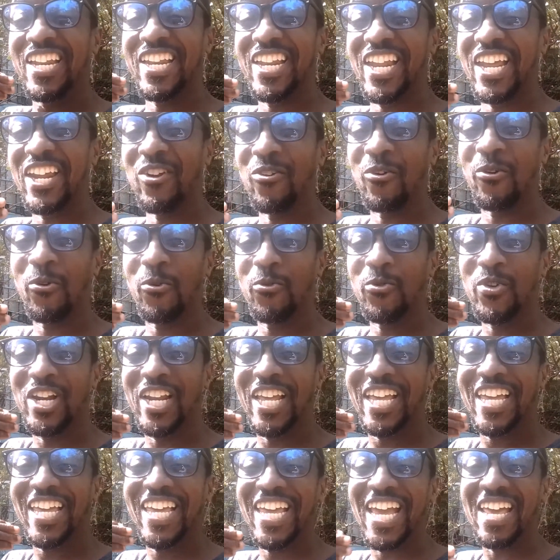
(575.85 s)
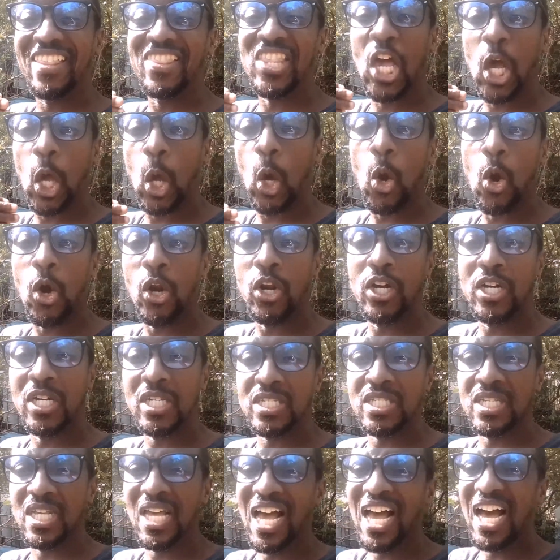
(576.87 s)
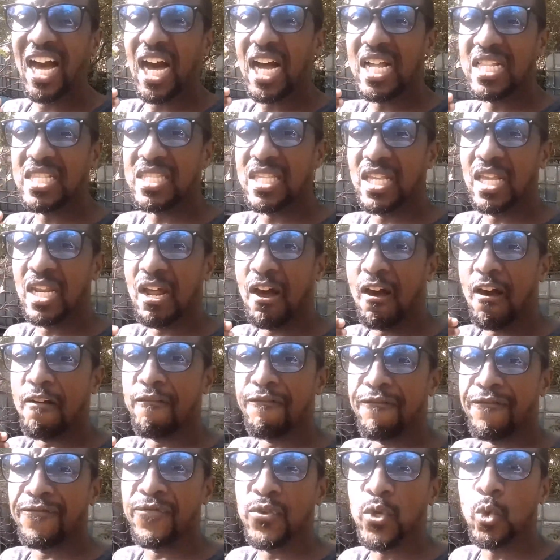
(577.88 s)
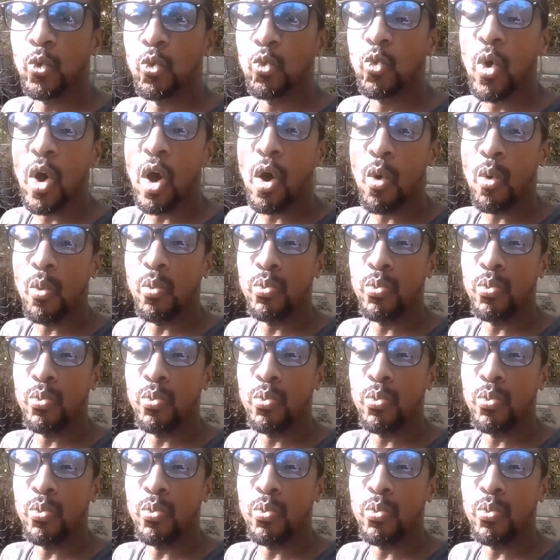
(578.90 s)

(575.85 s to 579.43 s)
they don't really get their colors until a few